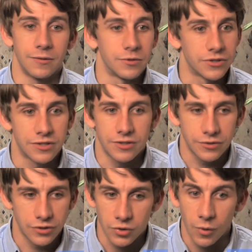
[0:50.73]
I was
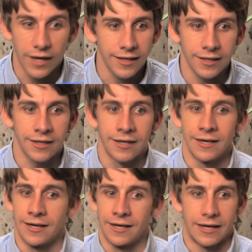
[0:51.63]
sweating
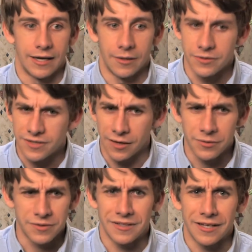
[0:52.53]
and I was, I
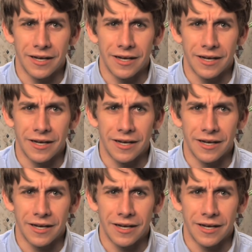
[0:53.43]
was,